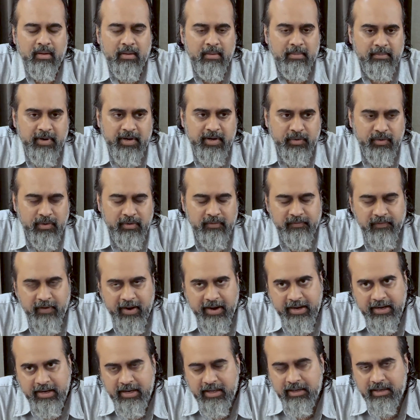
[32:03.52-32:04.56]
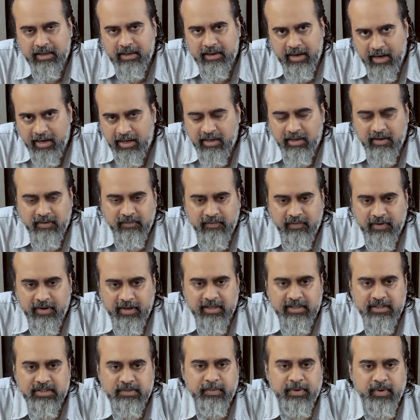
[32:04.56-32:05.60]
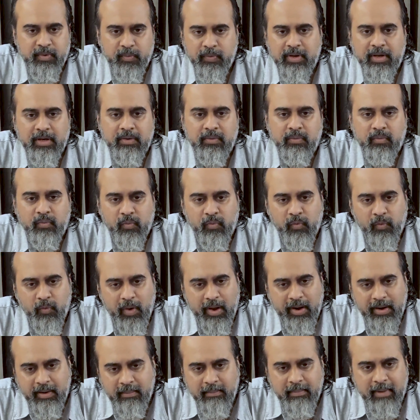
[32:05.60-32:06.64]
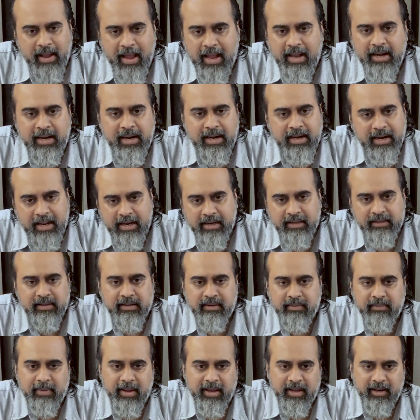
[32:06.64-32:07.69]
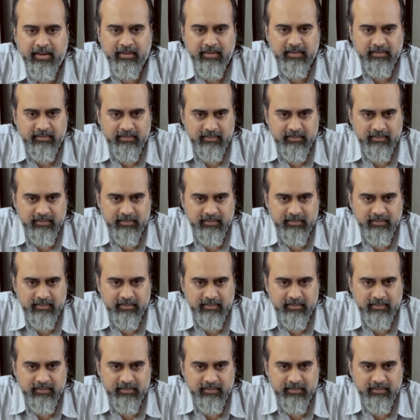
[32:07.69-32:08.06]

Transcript: But you will find a great difference between one man and another man.